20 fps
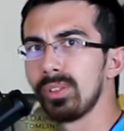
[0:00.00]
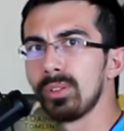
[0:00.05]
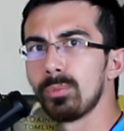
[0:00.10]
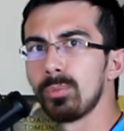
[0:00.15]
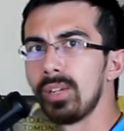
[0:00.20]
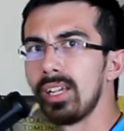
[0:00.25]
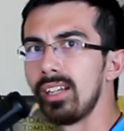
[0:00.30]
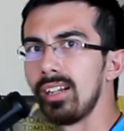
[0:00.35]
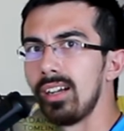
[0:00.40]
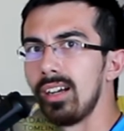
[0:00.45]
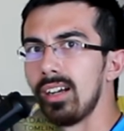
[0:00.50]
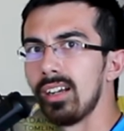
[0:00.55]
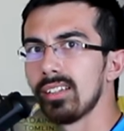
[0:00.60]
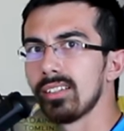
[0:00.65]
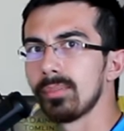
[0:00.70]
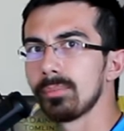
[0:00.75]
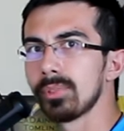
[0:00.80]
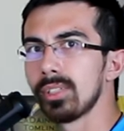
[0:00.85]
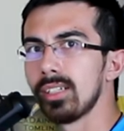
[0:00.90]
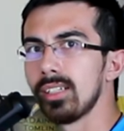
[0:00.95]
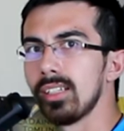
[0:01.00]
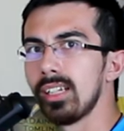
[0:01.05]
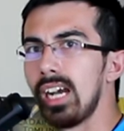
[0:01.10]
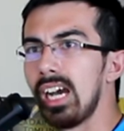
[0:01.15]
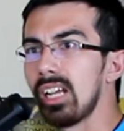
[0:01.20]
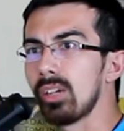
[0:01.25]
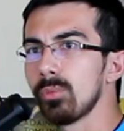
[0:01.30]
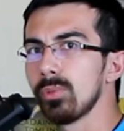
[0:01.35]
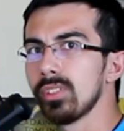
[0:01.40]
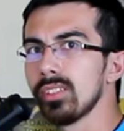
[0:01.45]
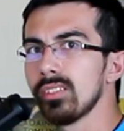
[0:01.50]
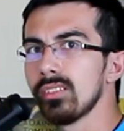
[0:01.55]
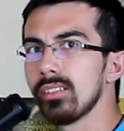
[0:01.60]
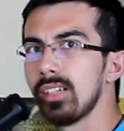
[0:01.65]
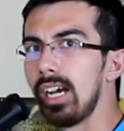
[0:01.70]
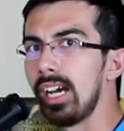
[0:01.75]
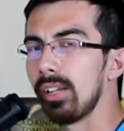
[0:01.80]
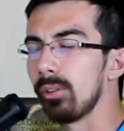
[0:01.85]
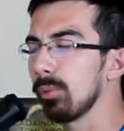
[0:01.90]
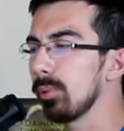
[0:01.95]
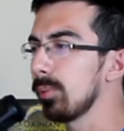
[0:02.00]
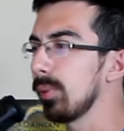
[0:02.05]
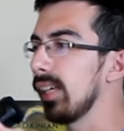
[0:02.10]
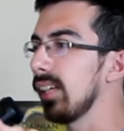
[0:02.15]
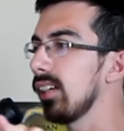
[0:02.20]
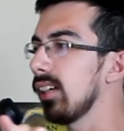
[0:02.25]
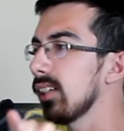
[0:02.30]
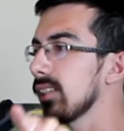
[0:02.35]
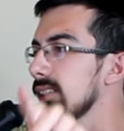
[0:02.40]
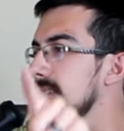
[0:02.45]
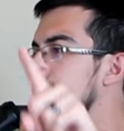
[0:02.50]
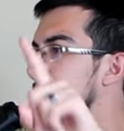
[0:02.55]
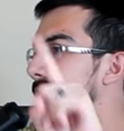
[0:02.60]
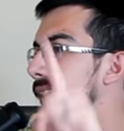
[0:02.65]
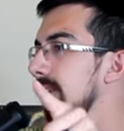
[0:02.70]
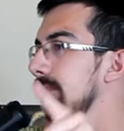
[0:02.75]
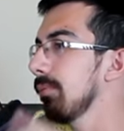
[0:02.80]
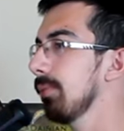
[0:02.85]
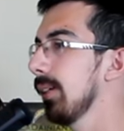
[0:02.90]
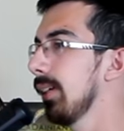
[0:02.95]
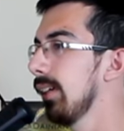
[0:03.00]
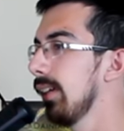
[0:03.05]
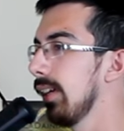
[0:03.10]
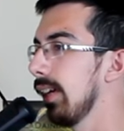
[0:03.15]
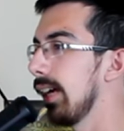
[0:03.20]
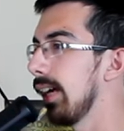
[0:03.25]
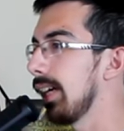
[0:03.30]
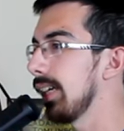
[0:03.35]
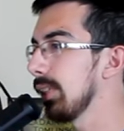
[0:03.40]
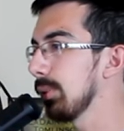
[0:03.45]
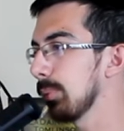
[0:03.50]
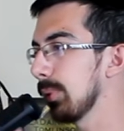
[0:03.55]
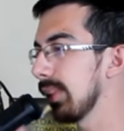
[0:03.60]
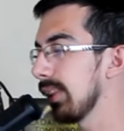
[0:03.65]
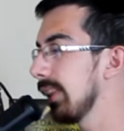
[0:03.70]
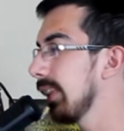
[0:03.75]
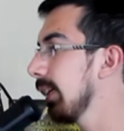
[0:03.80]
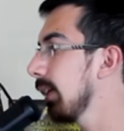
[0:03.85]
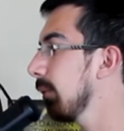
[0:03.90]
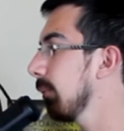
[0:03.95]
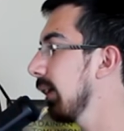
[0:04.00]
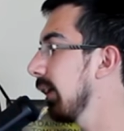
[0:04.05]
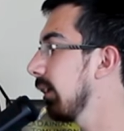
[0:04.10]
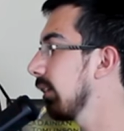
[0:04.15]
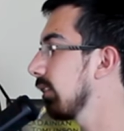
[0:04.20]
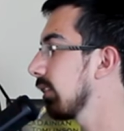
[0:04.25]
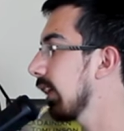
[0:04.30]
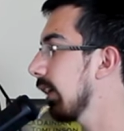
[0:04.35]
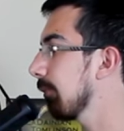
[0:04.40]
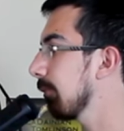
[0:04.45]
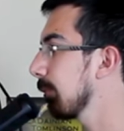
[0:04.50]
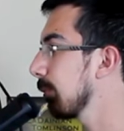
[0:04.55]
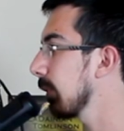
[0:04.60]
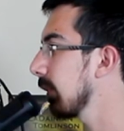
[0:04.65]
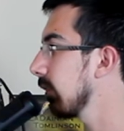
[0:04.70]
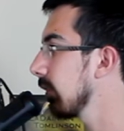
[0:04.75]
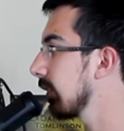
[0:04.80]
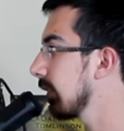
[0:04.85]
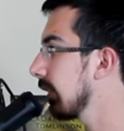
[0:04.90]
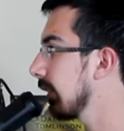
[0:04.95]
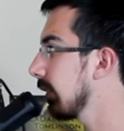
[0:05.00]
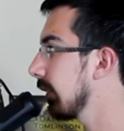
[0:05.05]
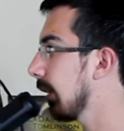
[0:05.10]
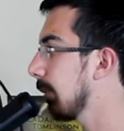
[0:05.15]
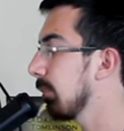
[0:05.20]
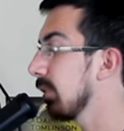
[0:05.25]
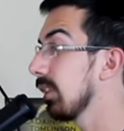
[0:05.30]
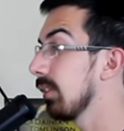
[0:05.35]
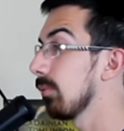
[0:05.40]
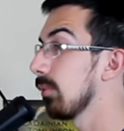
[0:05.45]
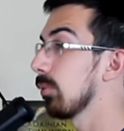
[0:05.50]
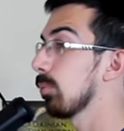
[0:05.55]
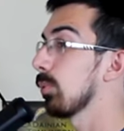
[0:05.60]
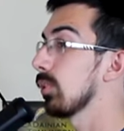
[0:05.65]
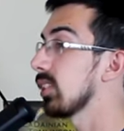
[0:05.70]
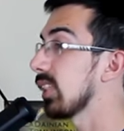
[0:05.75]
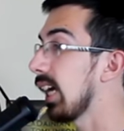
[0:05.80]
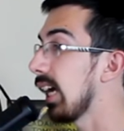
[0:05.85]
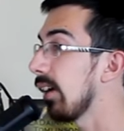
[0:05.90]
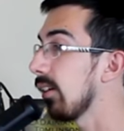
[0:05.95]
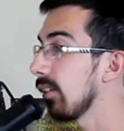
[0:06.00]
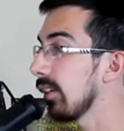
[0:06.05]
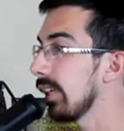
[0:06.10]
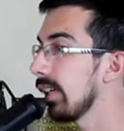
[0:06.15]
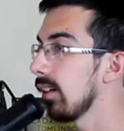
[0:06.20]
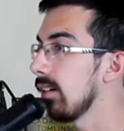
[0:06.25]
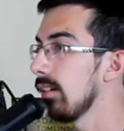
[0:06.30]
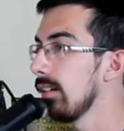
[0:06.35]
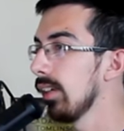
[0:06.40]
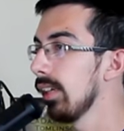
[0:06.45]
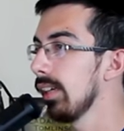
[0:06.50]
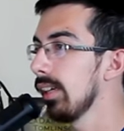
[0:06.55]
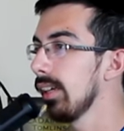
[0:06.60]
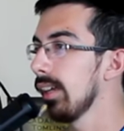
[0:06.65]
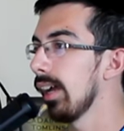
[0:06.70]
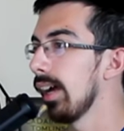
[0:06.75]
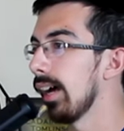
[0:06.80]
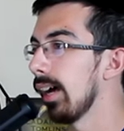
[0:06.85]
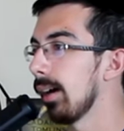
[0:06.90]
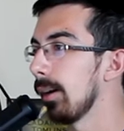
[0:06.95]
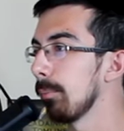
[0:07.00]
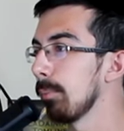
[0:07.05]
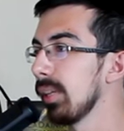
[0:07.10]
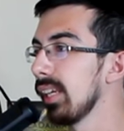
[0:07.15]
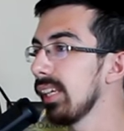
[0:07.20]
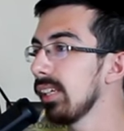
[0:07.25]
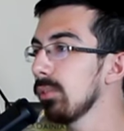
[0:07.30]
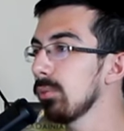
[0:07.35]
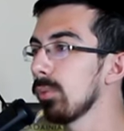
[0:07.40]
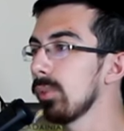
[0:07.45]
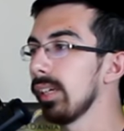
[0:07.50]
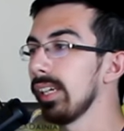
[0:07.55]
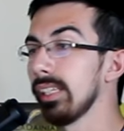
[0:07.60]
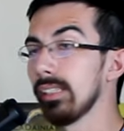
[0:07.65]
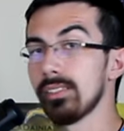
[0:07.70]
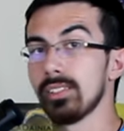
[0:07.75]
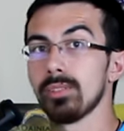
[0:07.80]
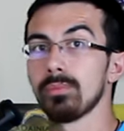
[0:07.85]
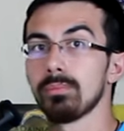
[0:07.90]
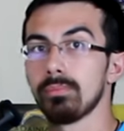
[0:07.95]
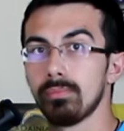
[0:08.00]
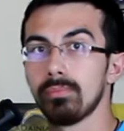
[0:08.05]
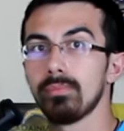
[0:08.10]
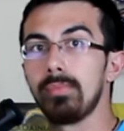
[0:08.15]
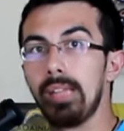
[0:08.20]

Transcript: the Redhawks. Ottawa Redhawks, I believe. He's with them, and Joffrey Reynolds is retired now. But anyway, and so